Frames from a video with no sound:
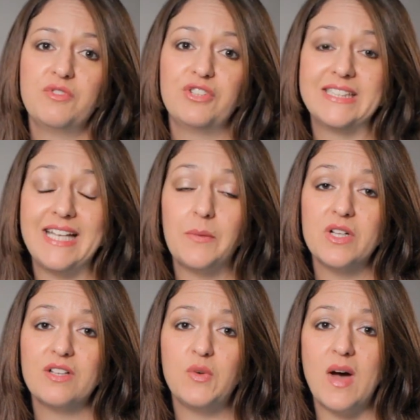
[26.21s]
For
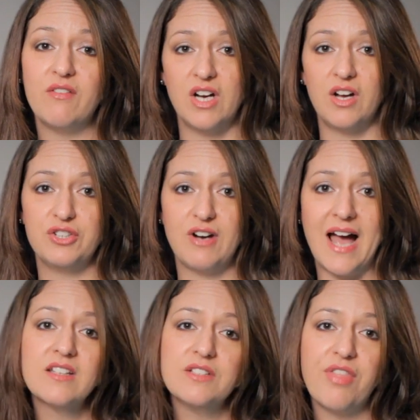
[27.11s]
example, if you have an
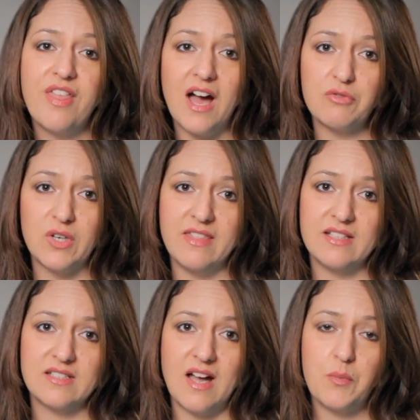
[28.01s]
underactive thyroid
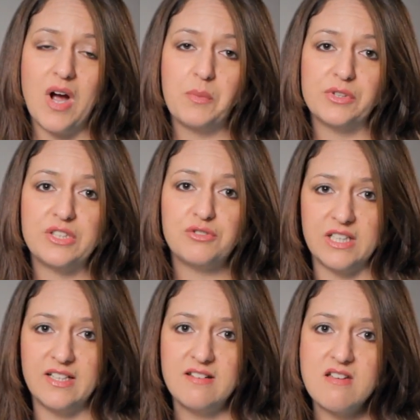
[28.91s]
that's not properly
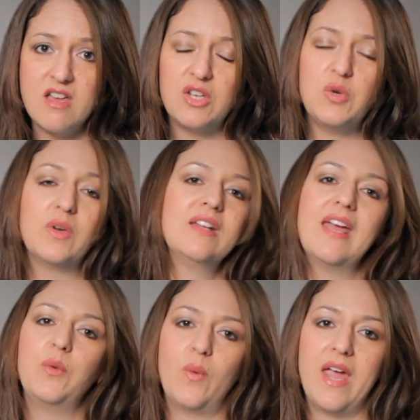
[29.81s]
treated, you can
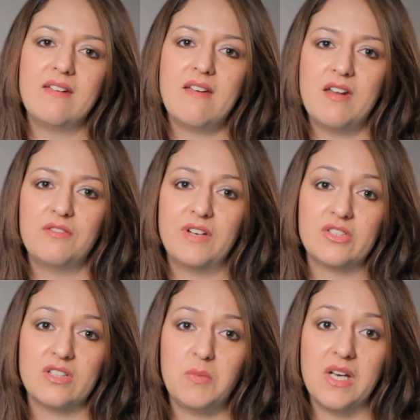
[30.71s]
gain weight and
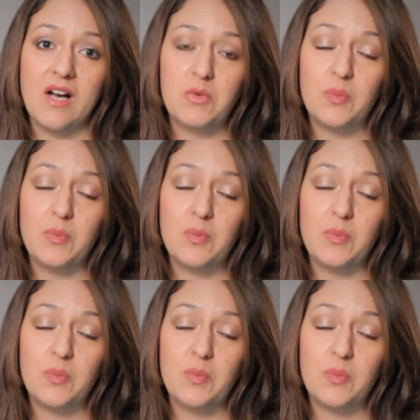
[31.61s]
eventually become